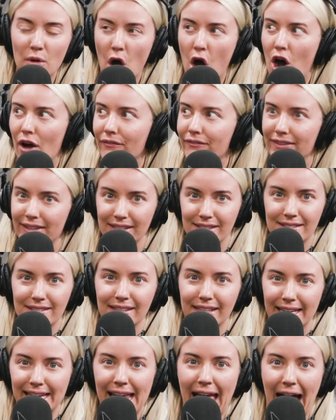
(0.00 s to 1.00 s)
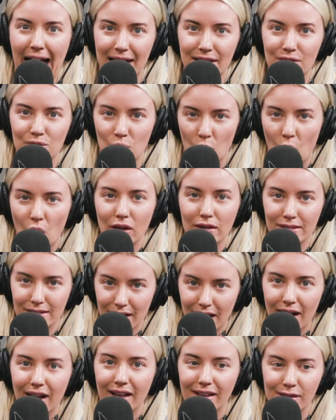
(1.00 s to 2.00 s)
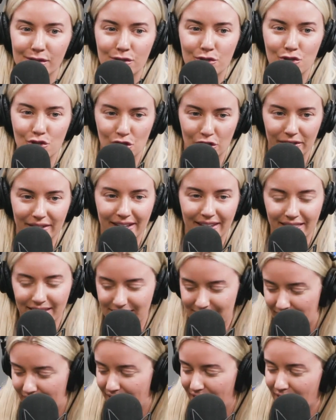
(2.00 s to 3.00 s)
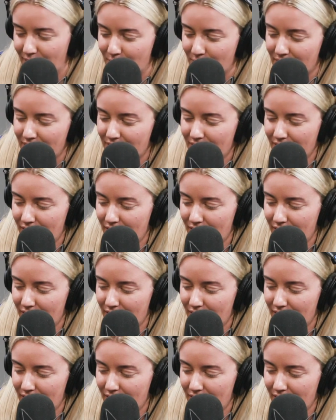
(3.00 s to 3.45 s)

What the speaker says: obviously, as one does during the time,